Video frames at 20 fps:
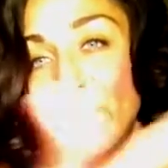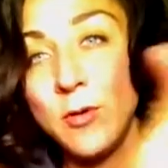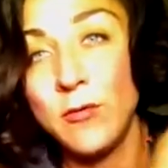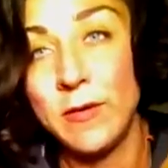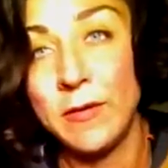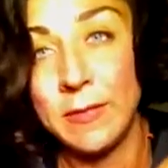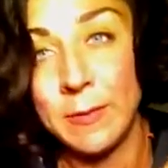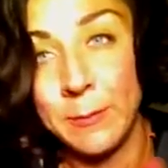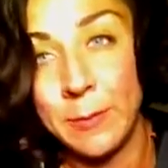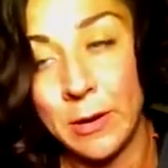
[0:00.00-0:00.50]

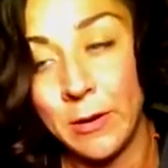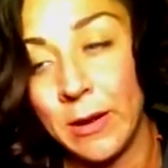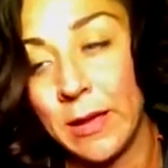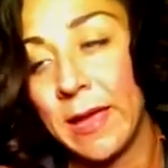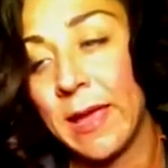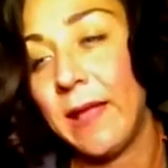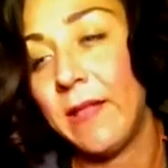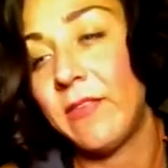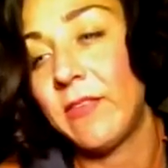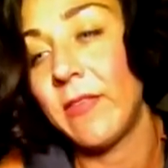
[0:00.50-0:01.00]
moving the
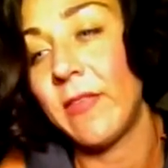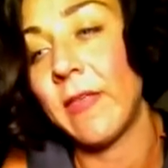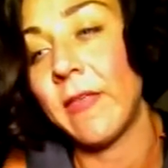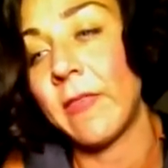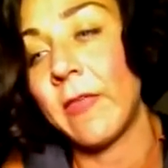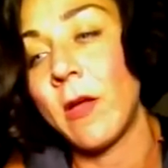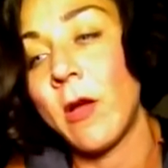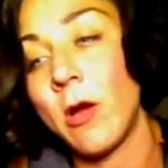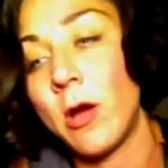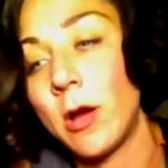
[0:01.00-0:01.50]
barricade so
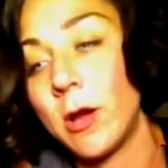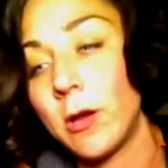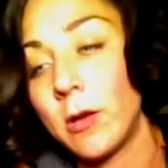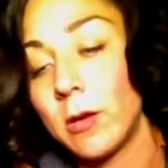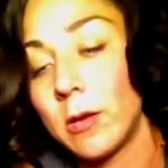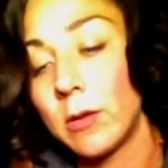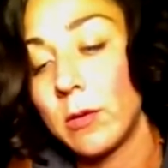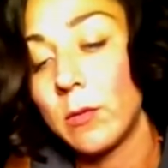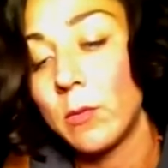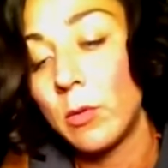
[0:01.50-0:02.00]
that the
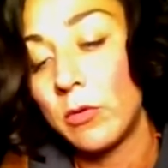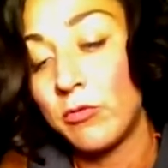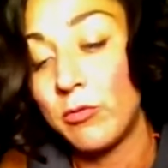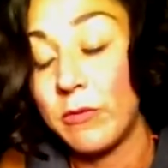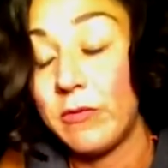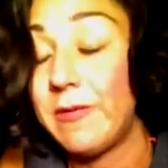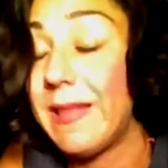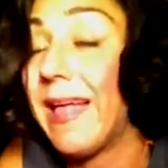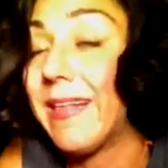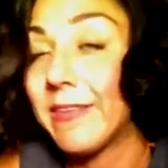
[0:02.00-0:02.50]
car, which
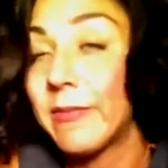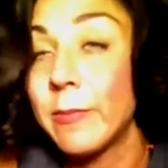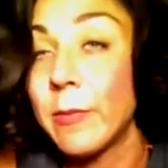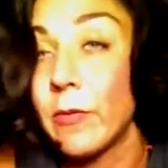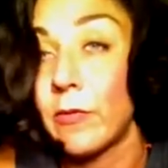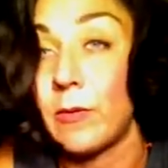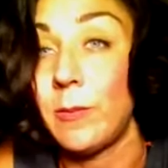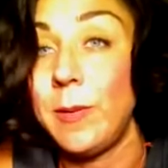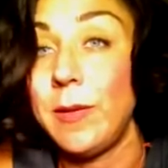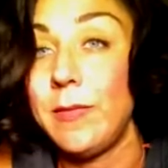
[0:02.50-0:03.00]
was not
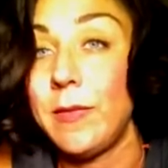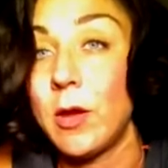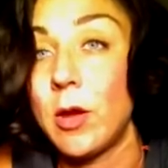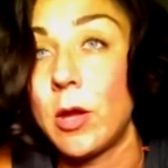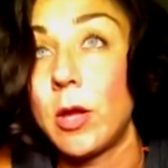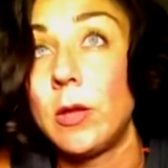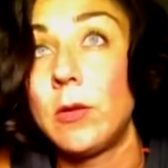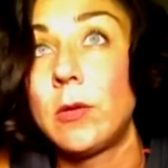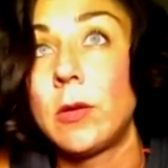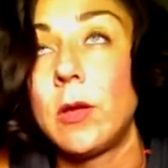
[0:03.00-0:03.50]
supposed to be there,
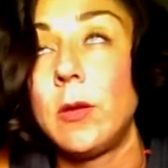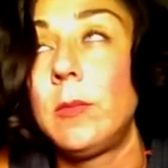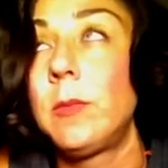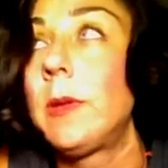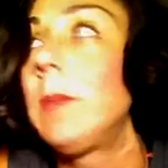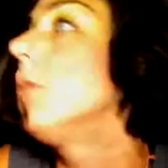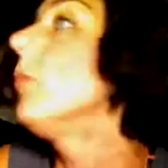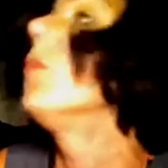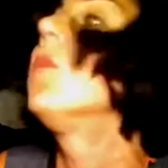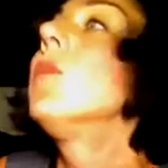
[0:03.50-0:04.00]
could
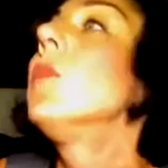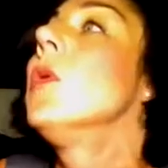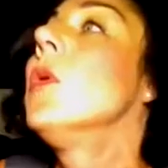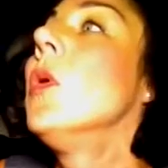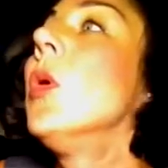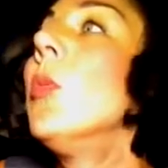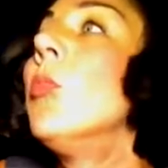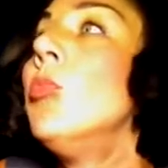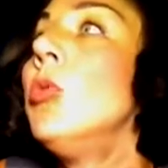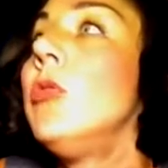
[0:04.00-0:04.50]

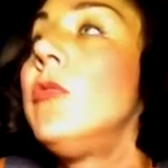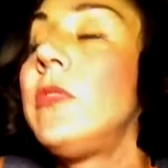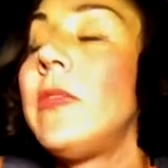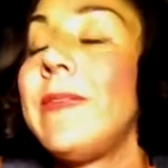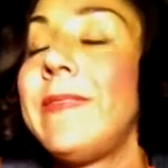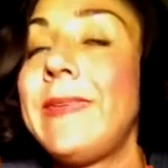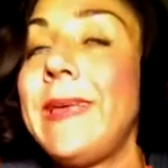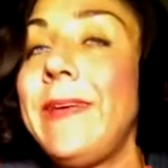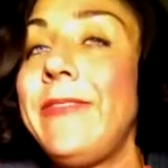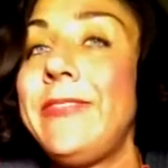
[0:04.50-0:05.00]
move
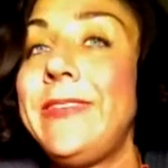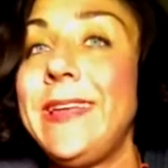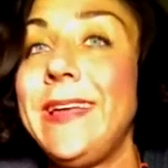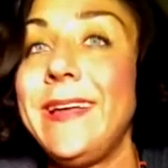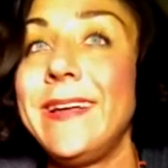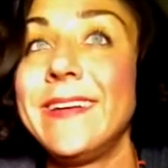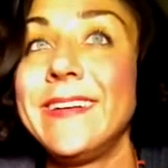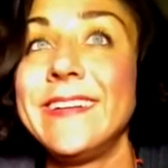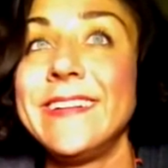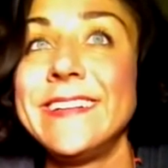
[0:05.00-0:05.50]
to
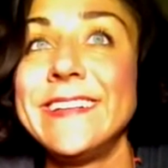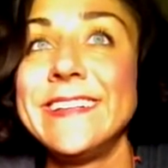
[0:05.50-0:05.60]
safety.